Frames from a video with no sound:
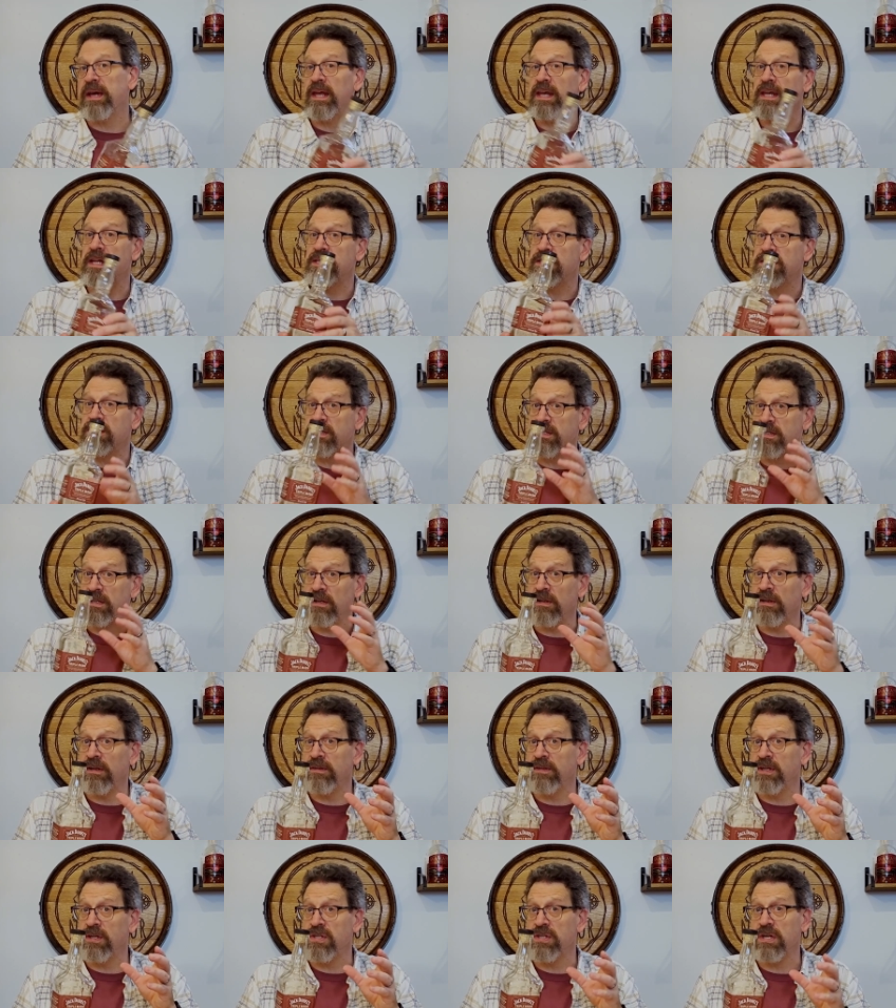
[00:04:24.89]
and it's still
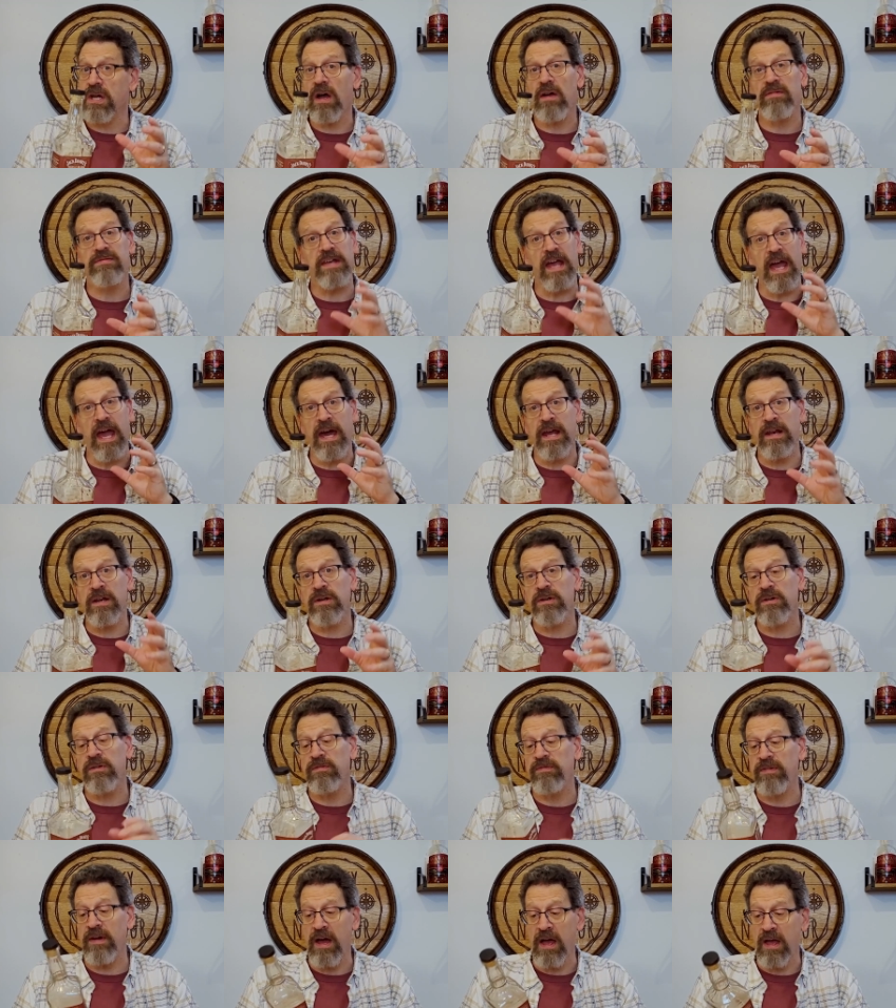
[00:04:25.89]
on the shelves and a
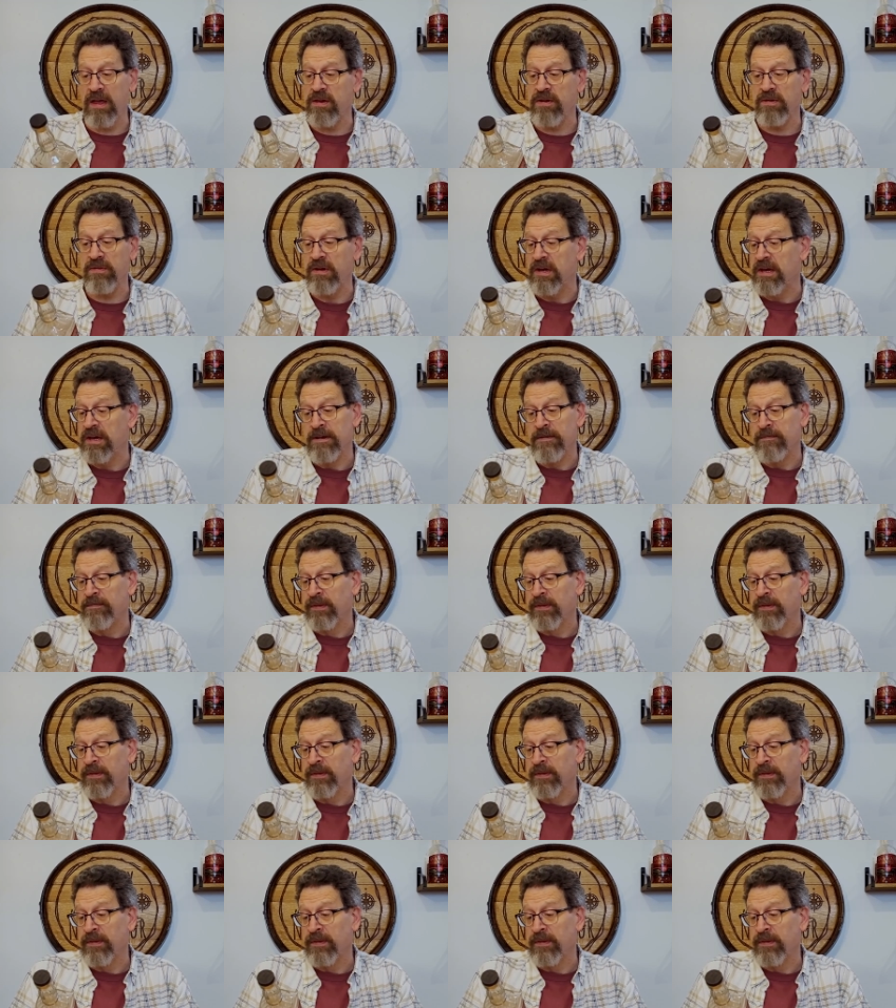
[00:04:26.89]
good value.